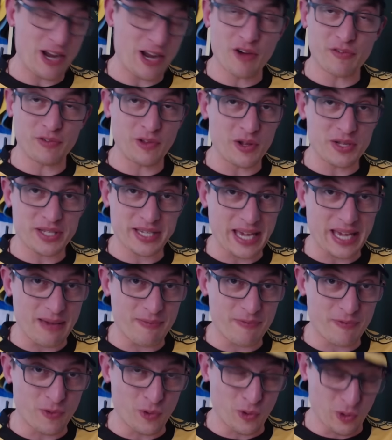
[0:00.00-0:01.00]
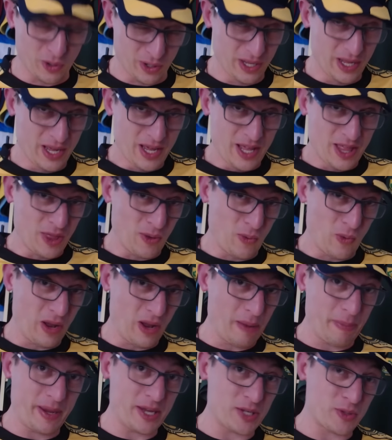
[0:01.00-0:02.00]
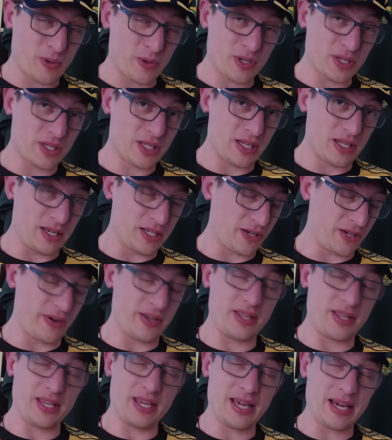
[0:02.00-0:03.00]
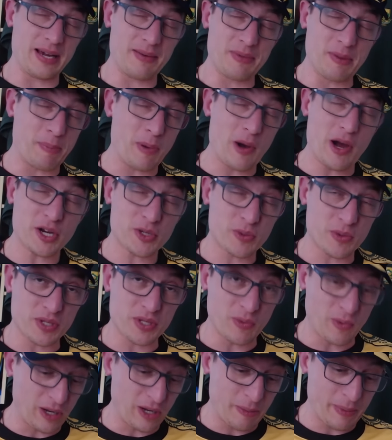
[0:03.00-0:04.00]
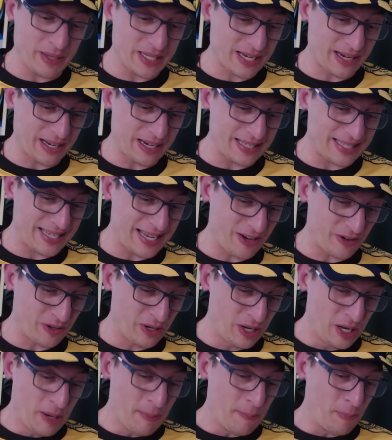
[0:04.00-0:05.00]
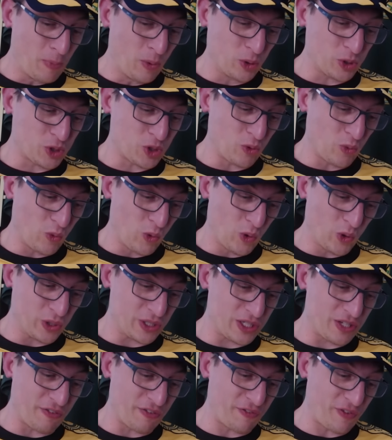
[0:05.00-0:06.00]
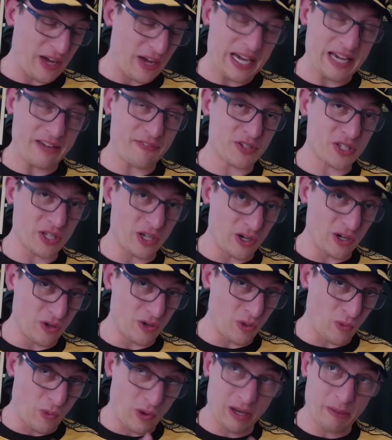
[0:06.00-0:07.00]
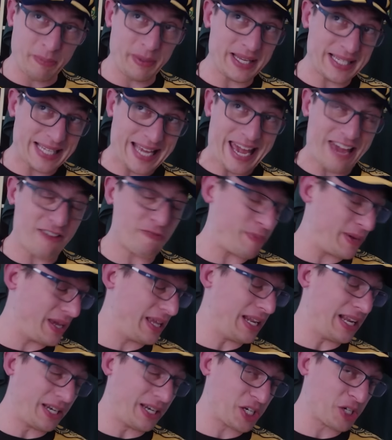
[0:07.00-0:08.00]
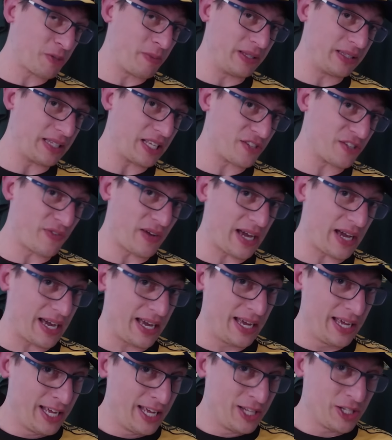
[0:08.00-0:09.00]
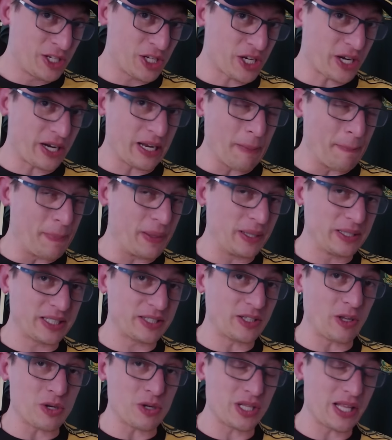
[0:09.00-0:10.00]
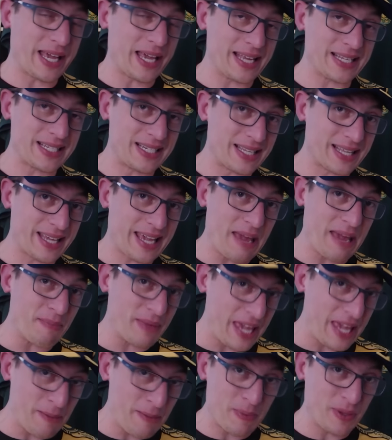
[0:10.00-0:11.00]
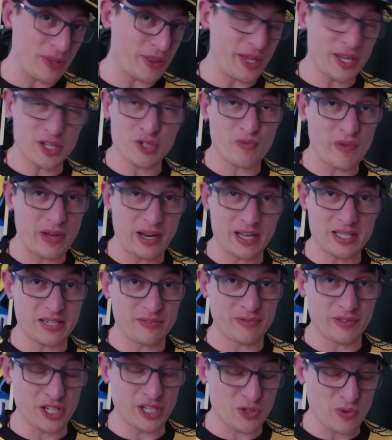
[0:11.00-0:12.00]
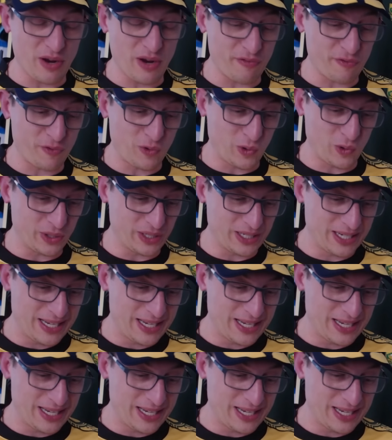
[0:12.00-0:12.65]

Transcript: offloads a game for the Wallabies was the sorry the uh, the Boks was the Wallabies are kind of down more towards five. So the Wallabies have been under Schmidt thus far, just kind of building those layers into the game, keeping things relatively straightforward